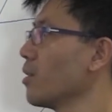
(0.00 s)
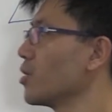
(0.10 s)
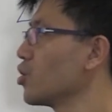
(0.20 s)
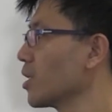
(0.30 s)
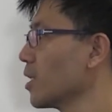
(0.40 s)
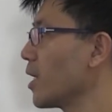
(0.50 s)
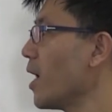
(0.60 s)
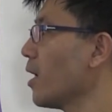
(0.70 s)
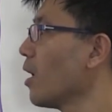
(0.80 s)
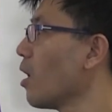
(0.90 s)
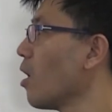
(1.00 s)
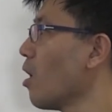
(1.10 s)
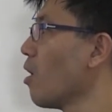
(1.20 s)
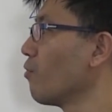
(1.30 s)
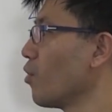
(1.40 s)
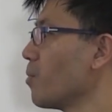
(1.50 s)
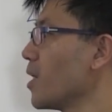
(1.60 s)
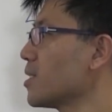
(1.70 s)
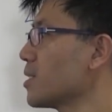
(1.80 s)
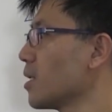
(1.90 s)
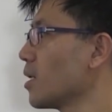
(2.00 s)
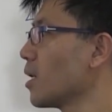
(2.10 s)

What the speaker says: that you can get from this